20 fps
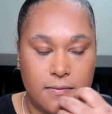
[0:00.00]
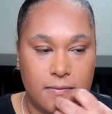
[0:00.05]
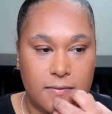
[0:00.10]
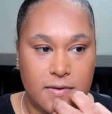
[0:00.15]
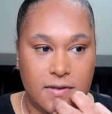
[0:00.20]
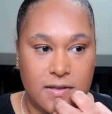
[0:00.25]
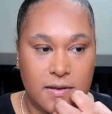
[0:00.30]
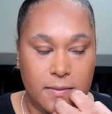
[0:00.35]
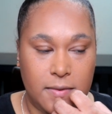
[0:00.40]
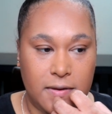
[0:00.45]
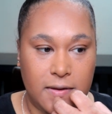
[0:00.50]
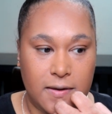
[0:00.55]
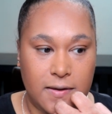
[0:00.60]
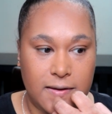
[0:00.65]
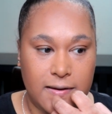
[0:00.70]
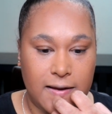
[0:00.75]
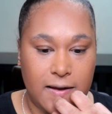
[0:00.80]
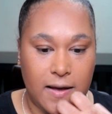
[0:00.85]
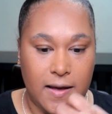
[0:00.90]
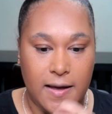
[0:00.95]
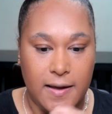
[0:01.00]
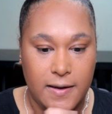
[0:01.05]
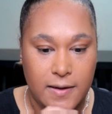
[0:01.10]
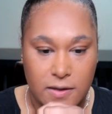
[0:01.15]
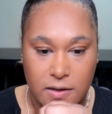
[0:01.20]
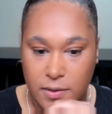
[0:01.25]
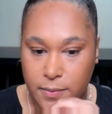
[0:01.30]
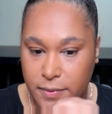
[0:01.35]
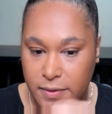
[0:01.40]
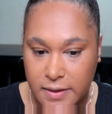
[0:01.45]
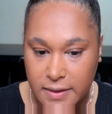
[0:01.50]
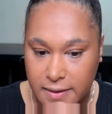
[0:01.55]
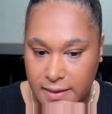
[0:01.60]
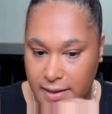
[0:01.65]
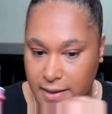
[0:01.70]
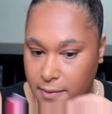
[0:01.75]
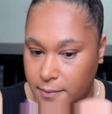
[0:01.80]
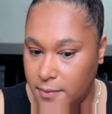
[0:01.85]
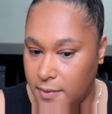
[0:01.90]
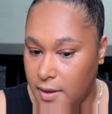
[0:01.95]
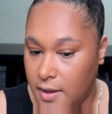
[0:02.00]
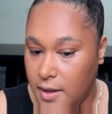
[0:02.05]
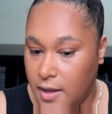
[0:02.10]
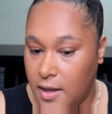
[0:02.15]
similar to how I interpreted them.